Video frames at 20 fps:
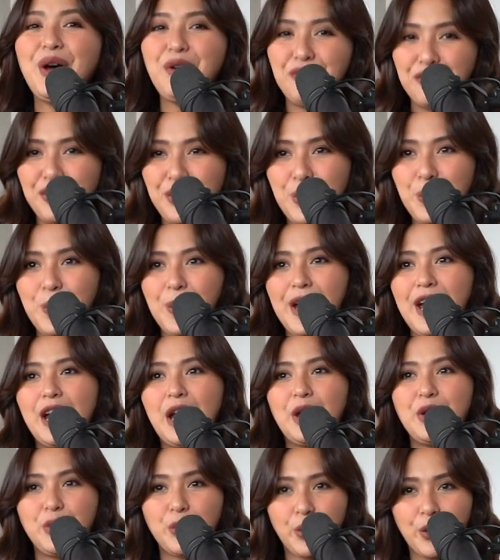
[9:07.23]
of
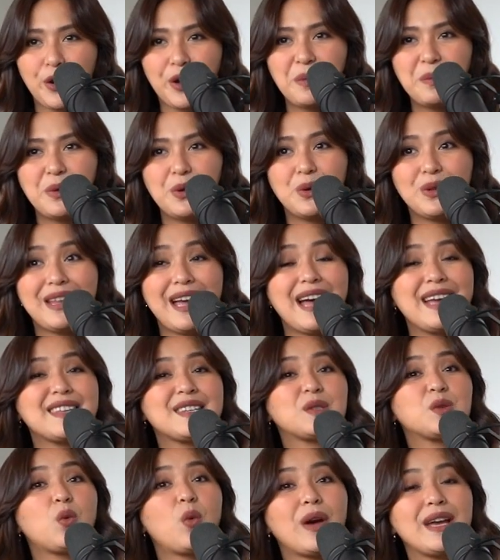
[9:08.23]
viewing your commute
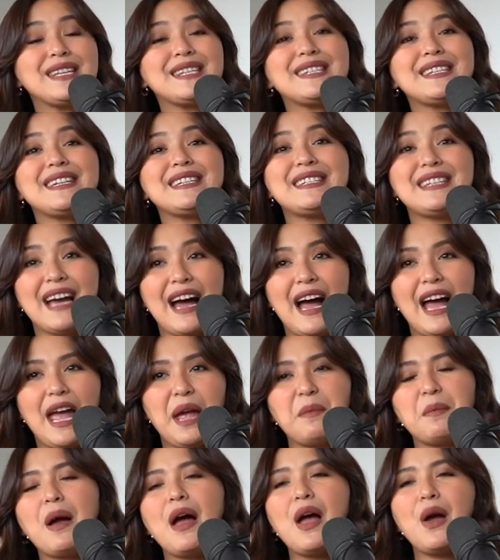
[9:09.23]
as wasted
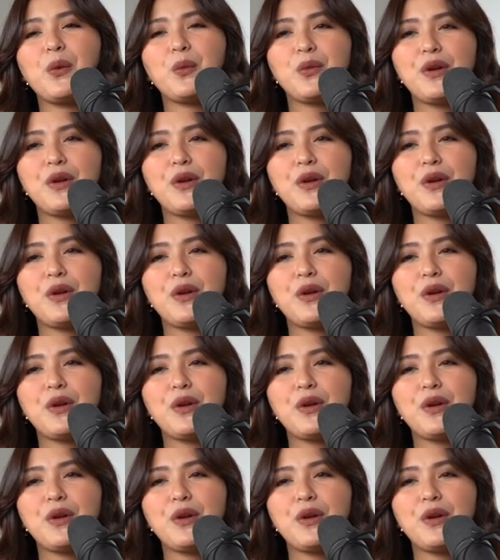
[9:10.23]
time,